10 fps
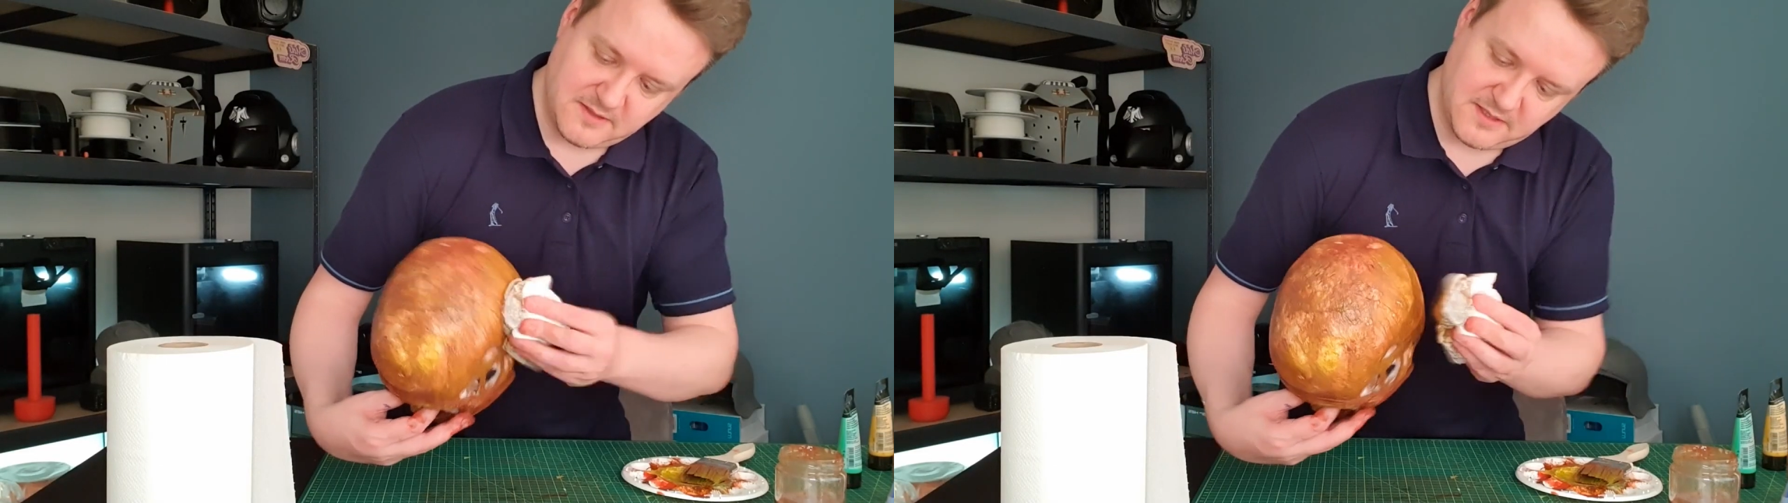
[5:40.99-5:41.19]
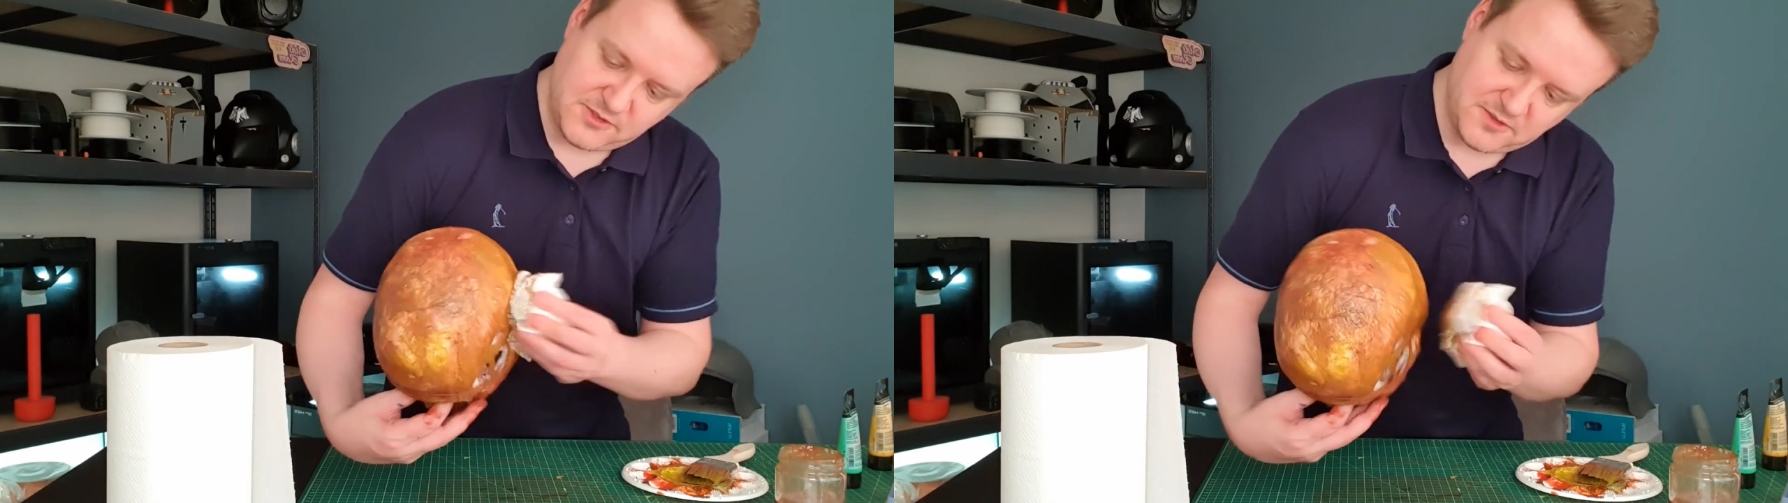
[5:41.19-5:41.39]

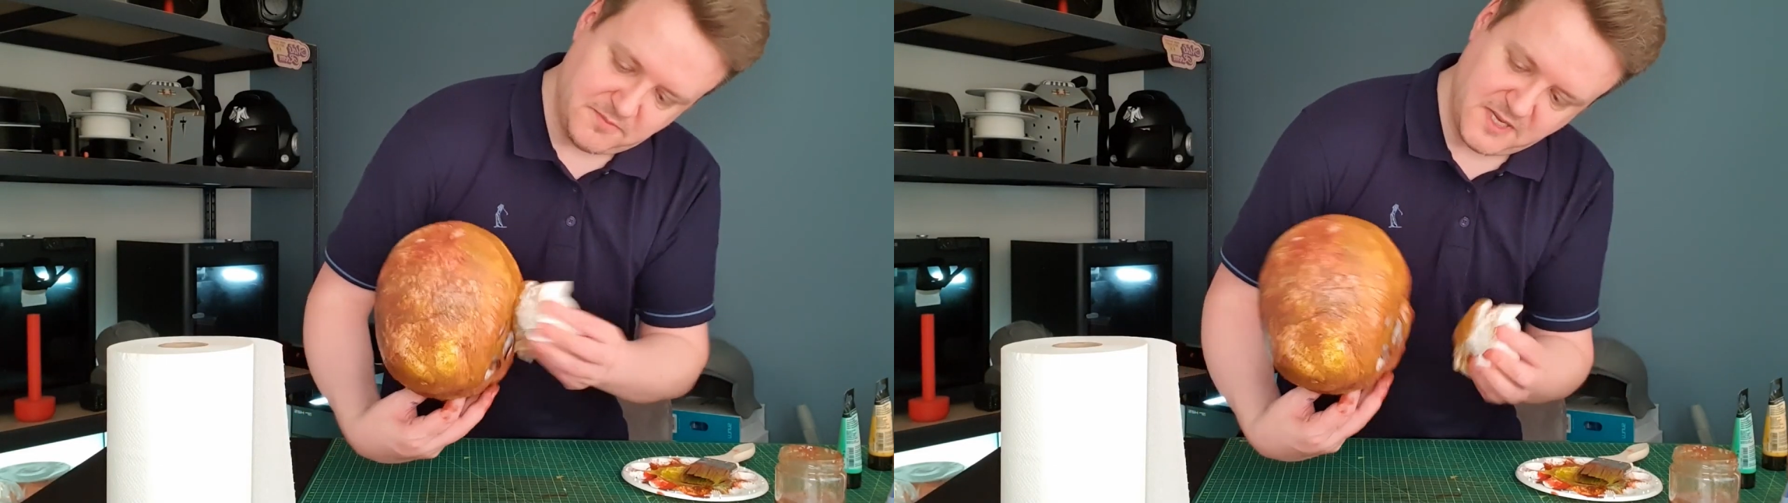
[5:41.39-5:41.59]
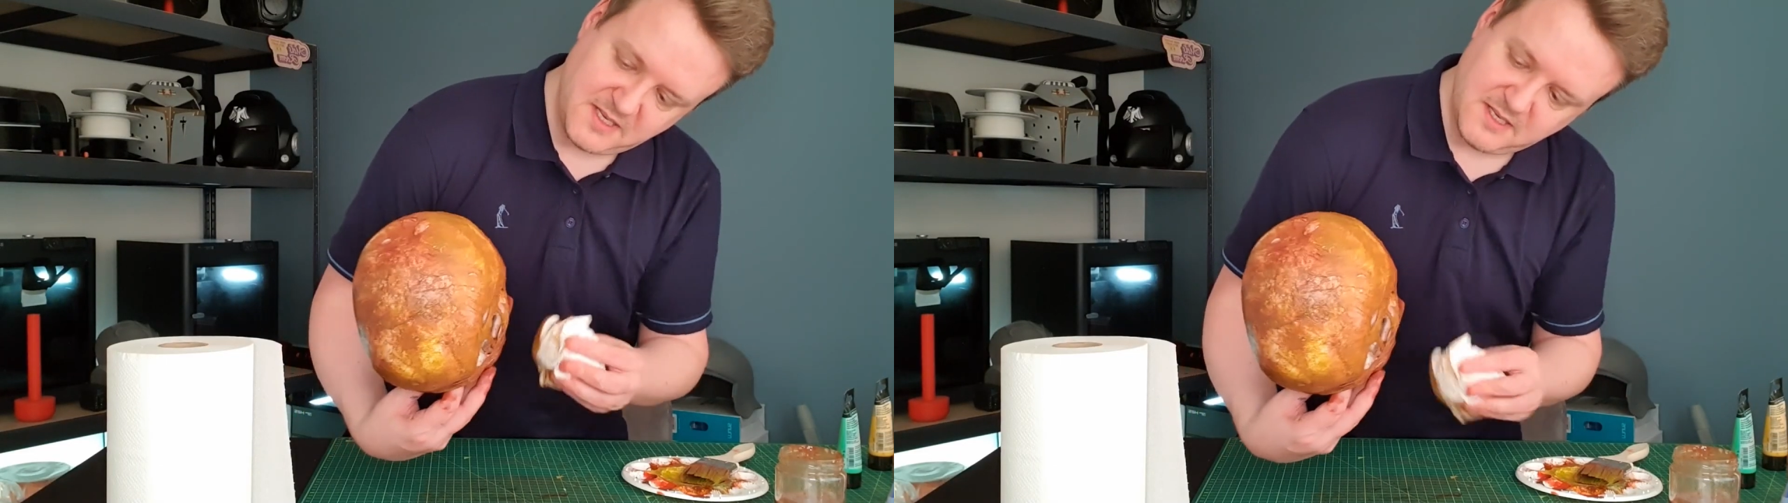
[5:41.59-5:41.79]
as you're
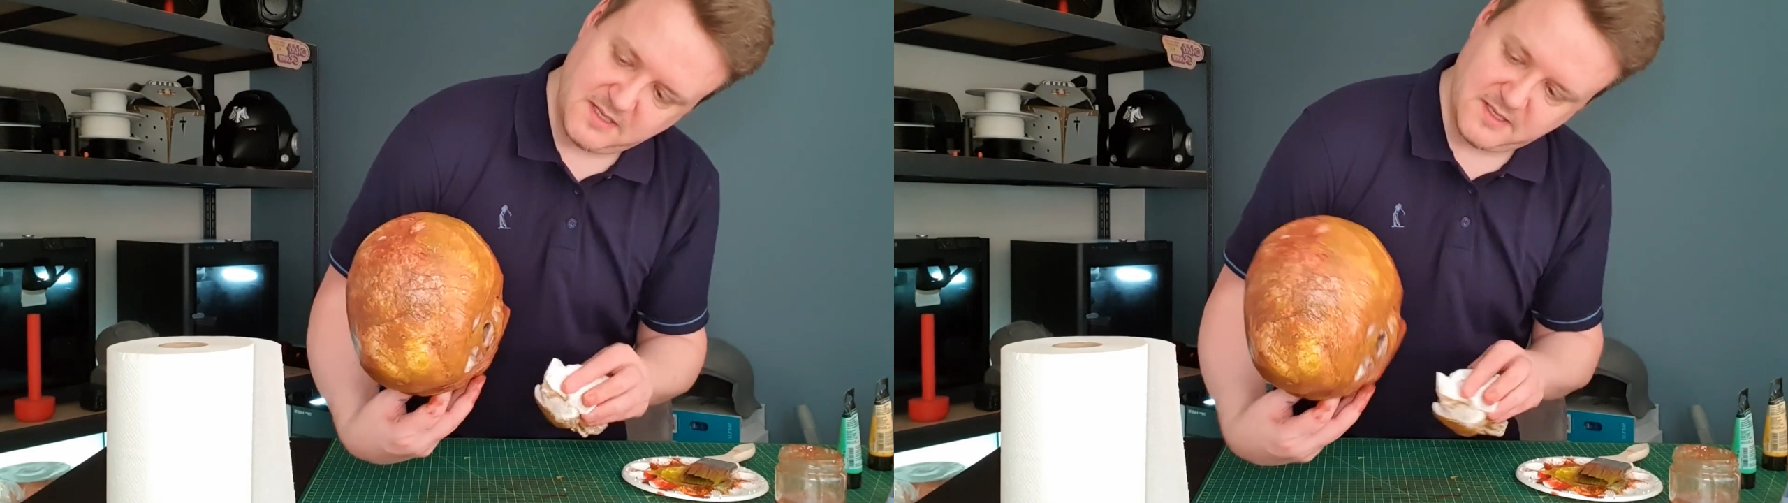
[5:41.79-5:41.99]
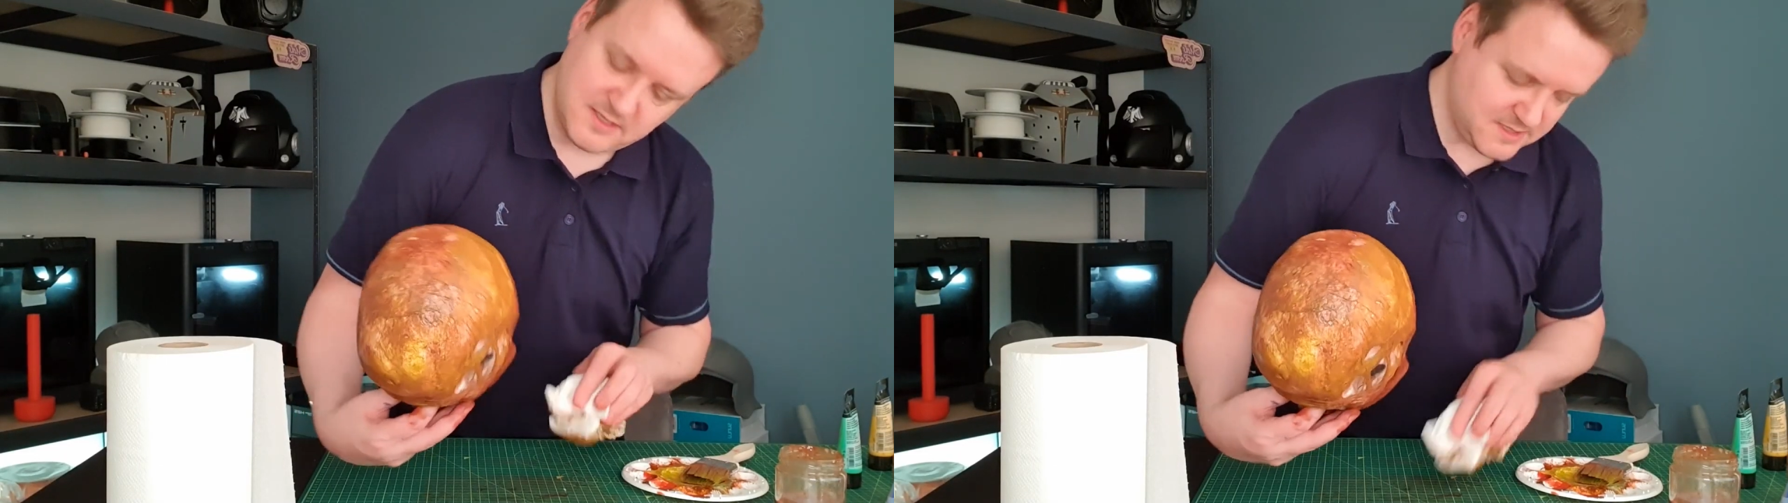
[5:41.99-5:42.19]
making
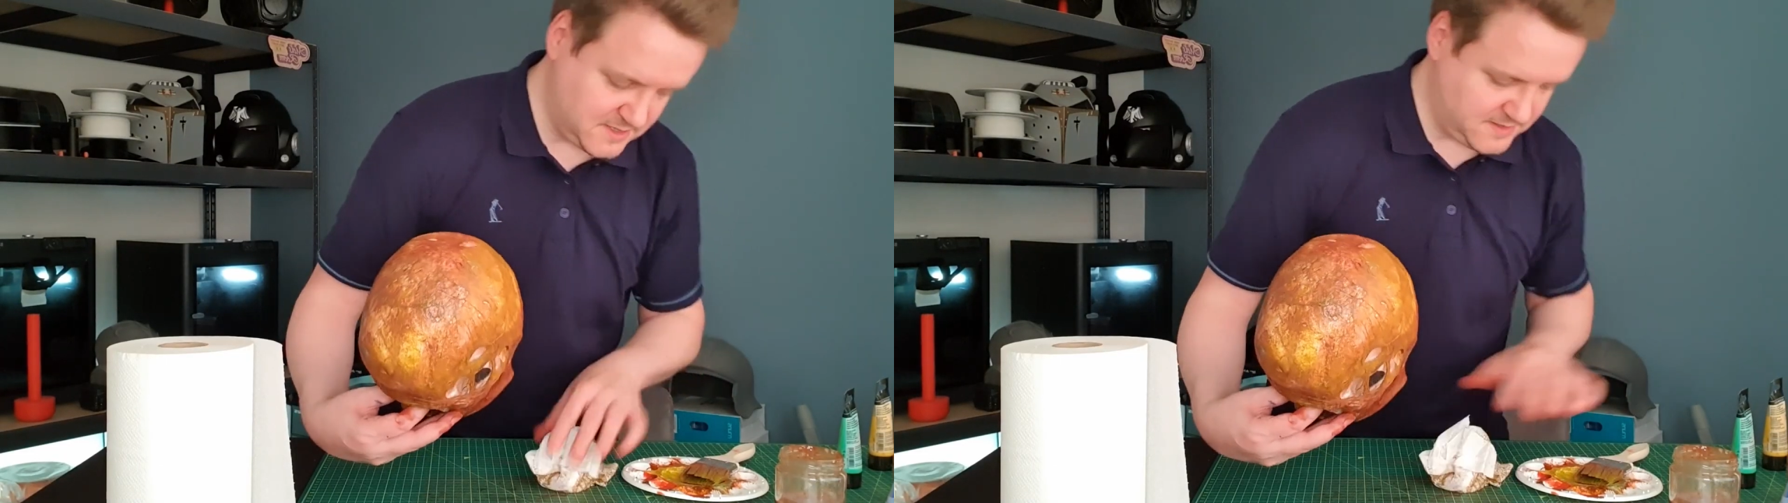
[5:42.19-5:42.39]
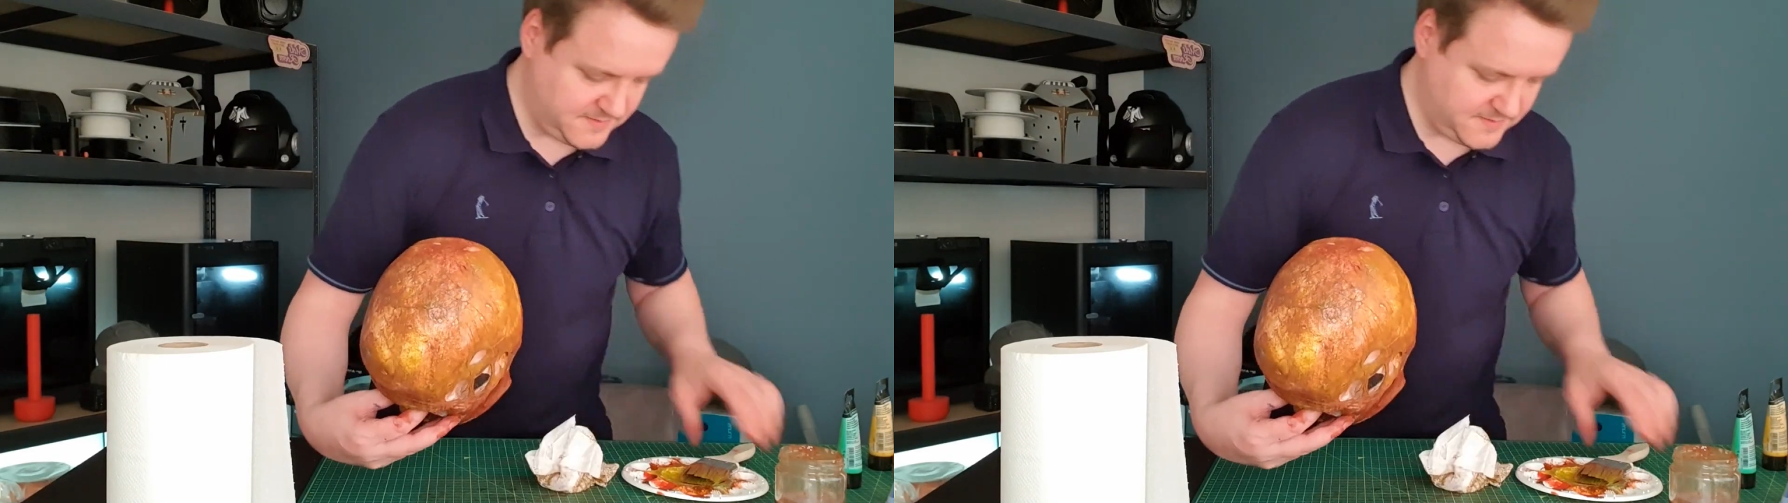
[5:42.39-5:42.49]
this.